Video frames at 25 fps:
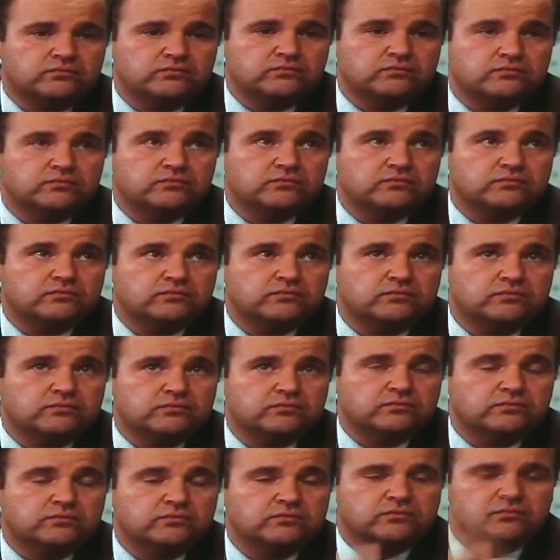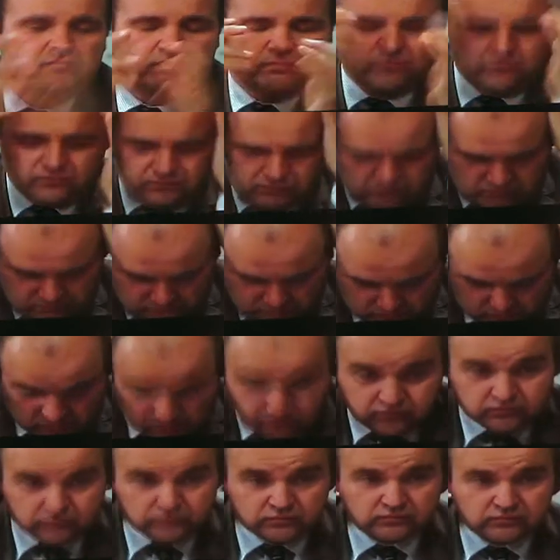(silence)